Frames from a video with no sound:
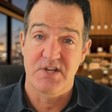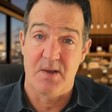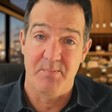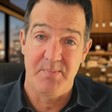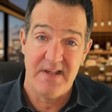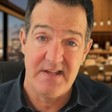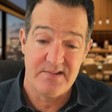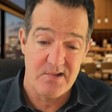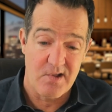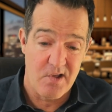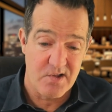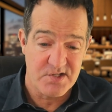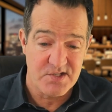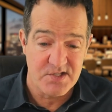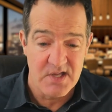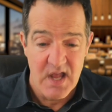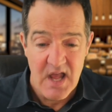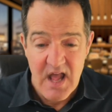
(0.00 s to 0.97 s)

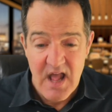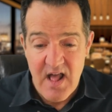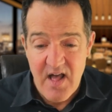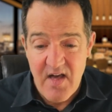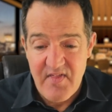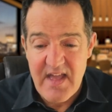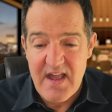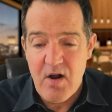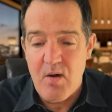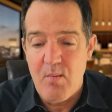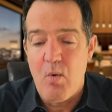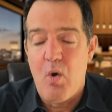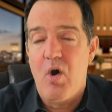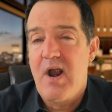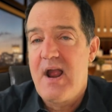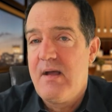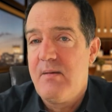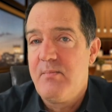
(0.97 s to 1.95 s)
Chapitos, they are
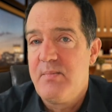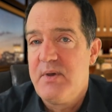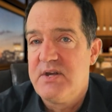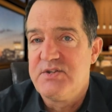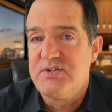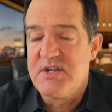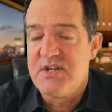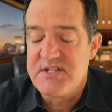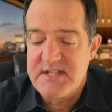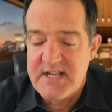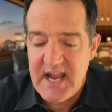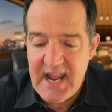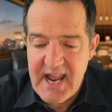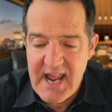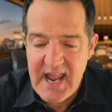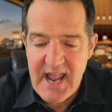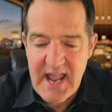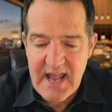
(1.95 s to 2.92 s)
more ambitious
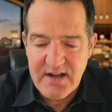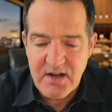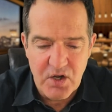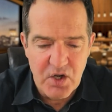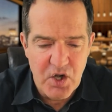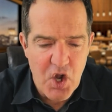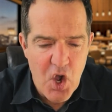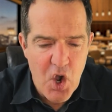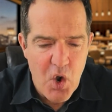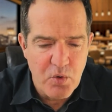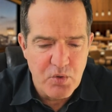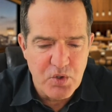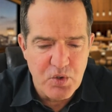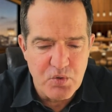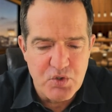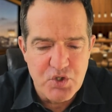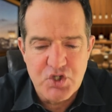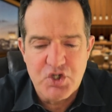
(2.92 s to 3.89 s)
and known
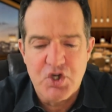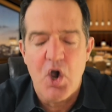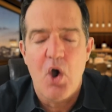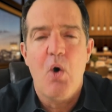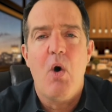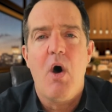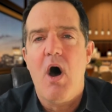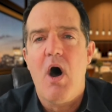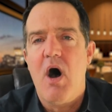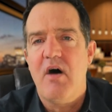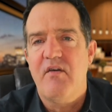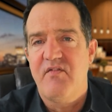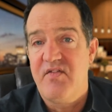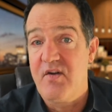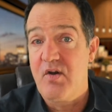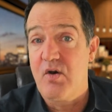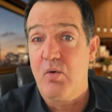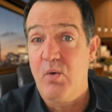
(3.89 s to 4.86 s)
to show
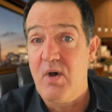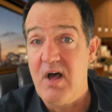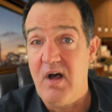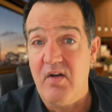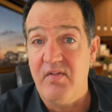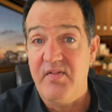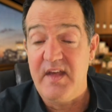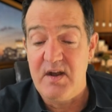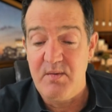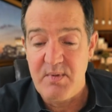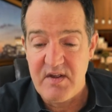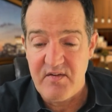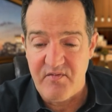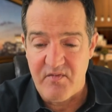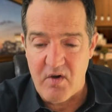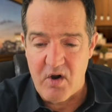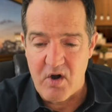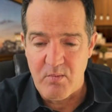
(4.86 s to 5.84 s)
off their wealth and
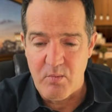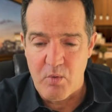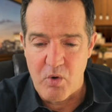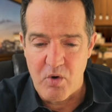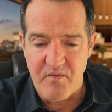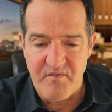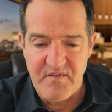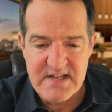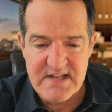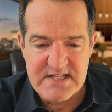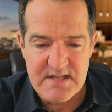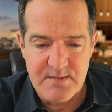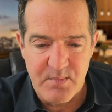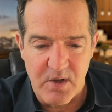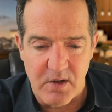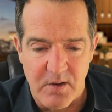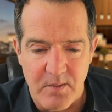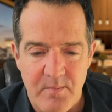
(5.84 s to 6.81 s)
be far more
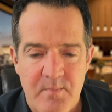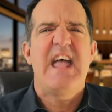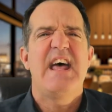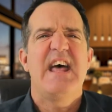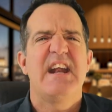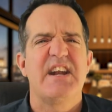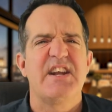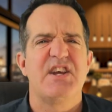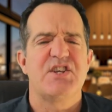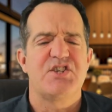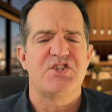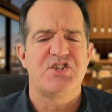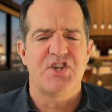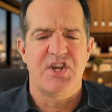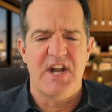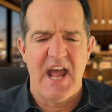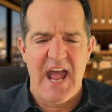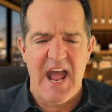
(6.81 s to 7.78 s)
visible. In
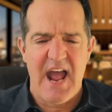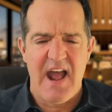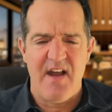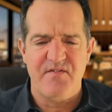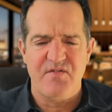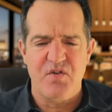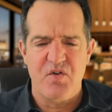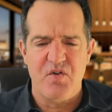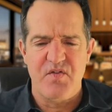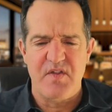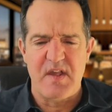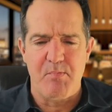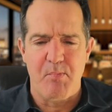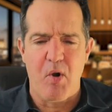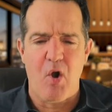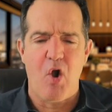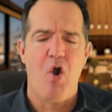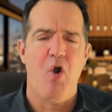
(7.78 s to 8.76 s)
addition, after
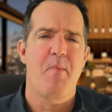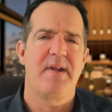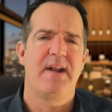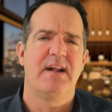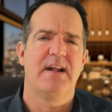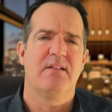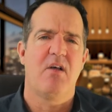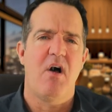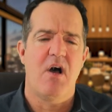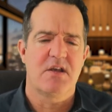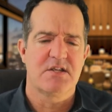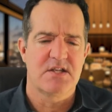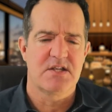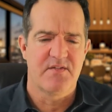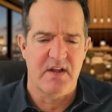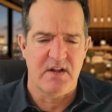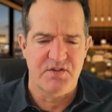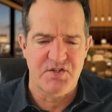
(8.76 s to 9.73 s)
the permanent
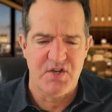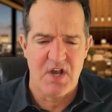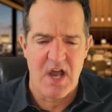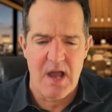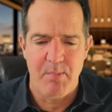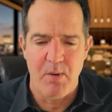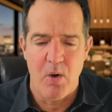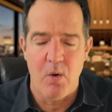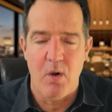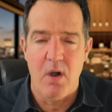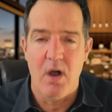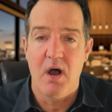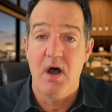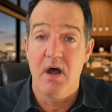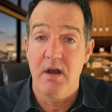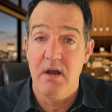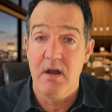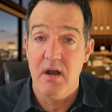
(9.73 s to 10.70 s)
loss of El Chapo,
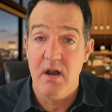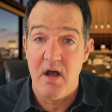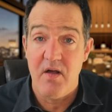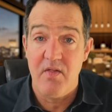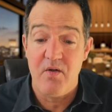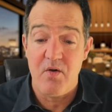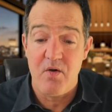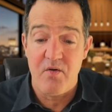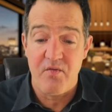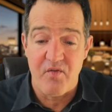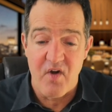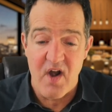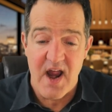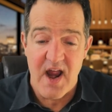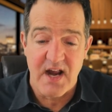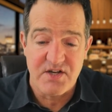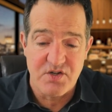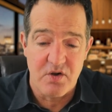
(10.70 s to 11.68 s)
another
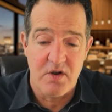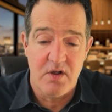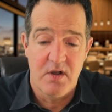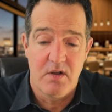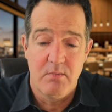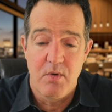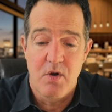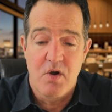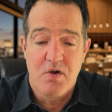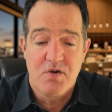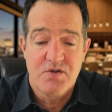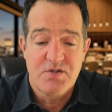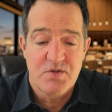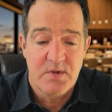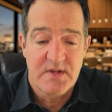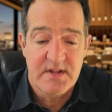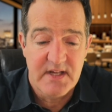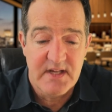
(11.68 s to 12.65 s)
fracture
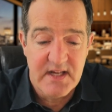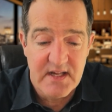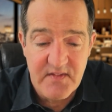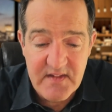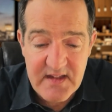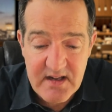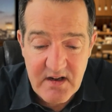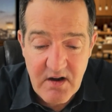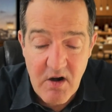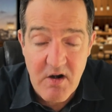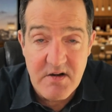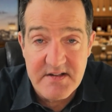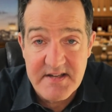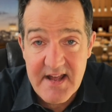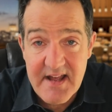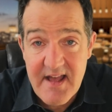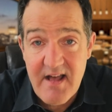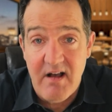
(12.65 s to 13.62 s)
emerged within the
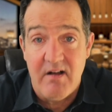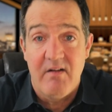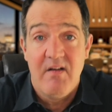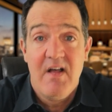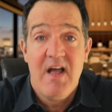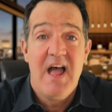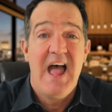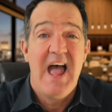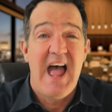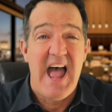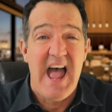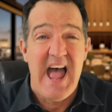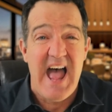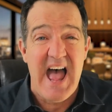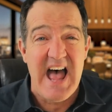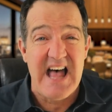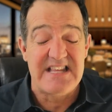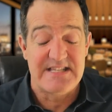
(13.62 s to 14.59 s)
cartel
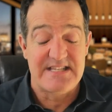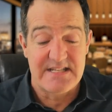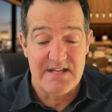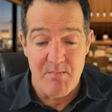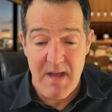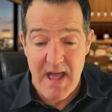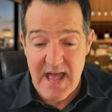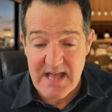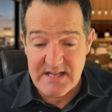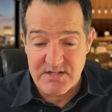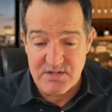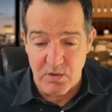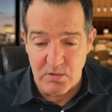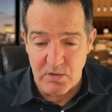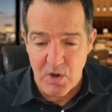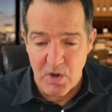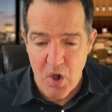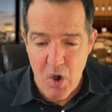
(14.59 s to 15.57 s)
as
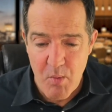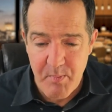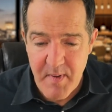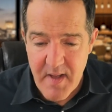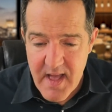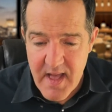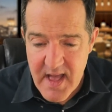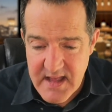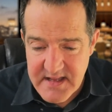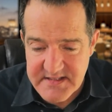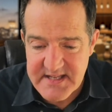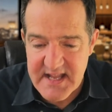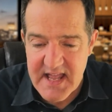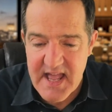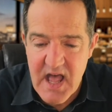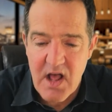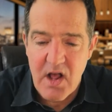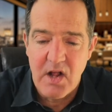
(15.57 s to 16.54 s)
Damaso
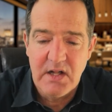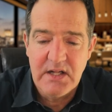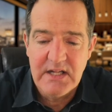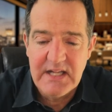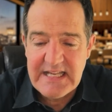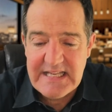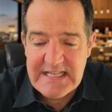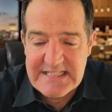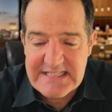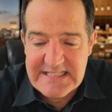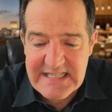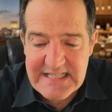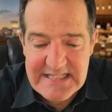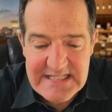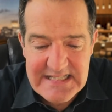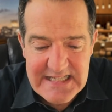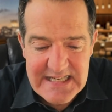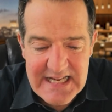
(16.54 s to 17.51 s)
Lopez, El
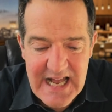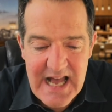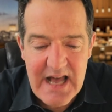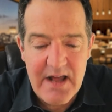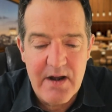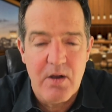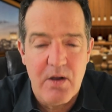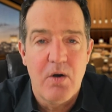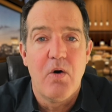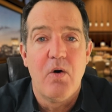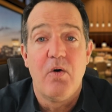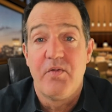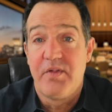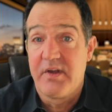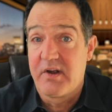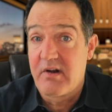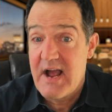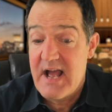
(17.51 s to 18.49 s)

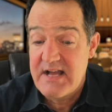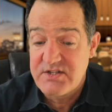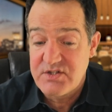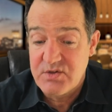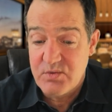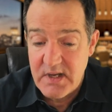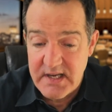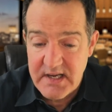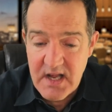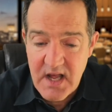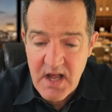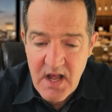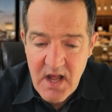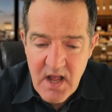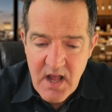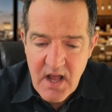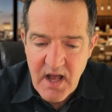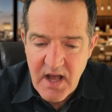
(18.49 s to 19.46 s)
Licenciado, the graduate,
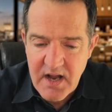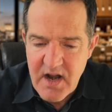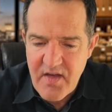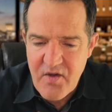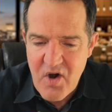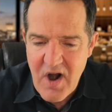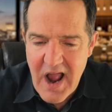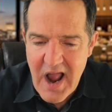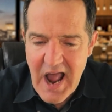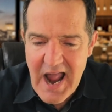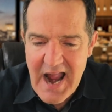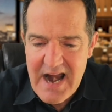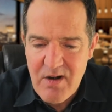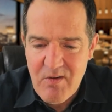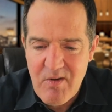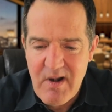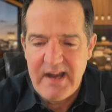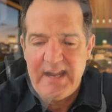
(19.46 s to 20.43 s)
another
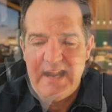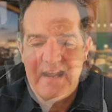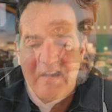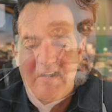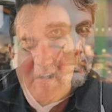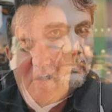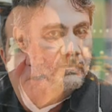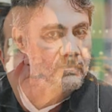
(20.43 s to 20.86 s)
high ranking